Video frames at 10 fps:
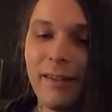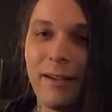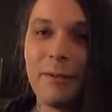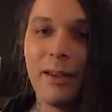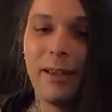
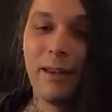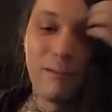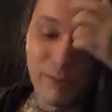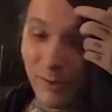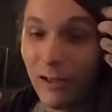I mean,
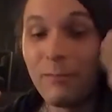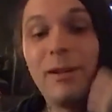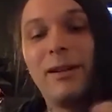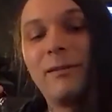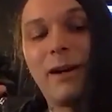that was all
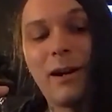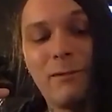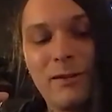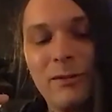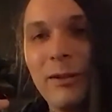what I
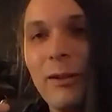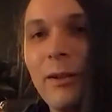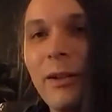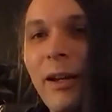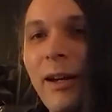was doing,
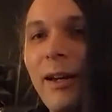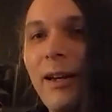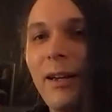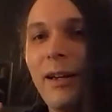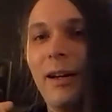
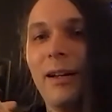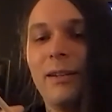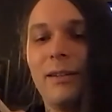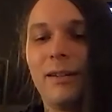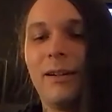
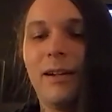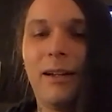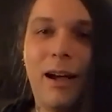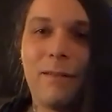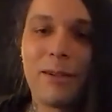and
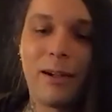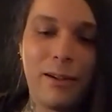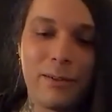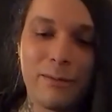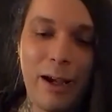after a
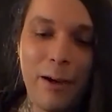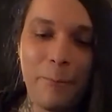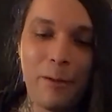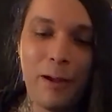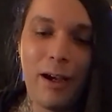lot of
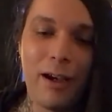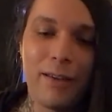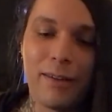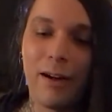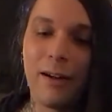time
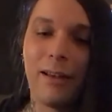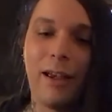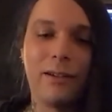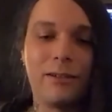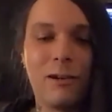I started
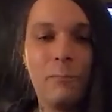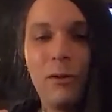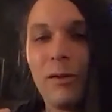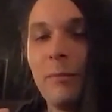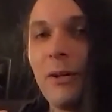like
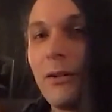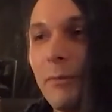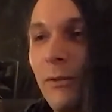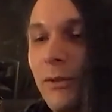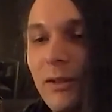composing
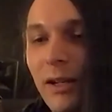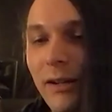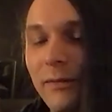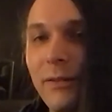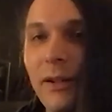my own
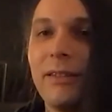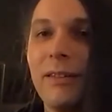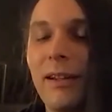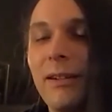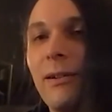stuff
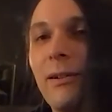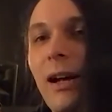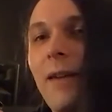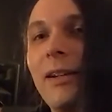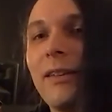and
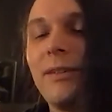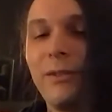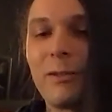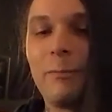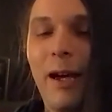having a
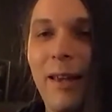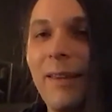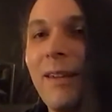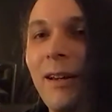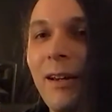serious
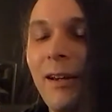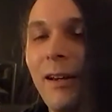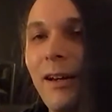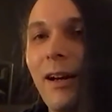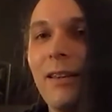band
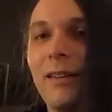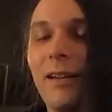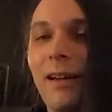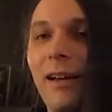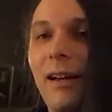and